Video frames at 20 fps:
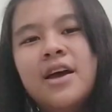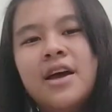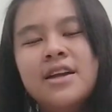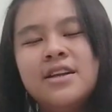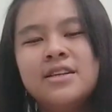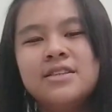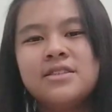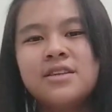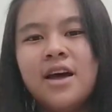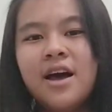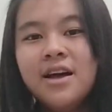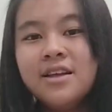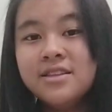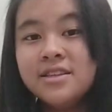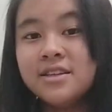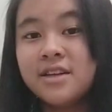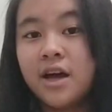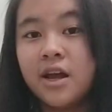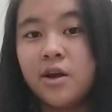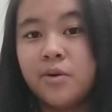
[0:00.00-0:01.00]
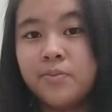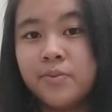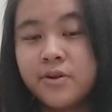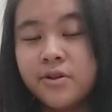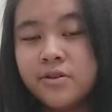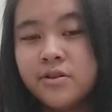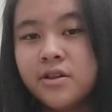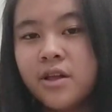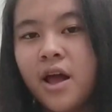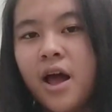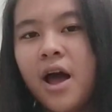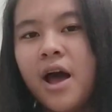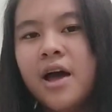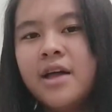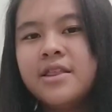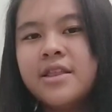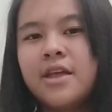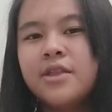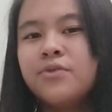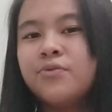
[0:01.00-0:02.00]
it is undeniable
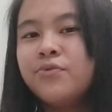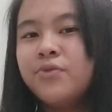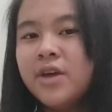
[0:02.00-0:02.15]
that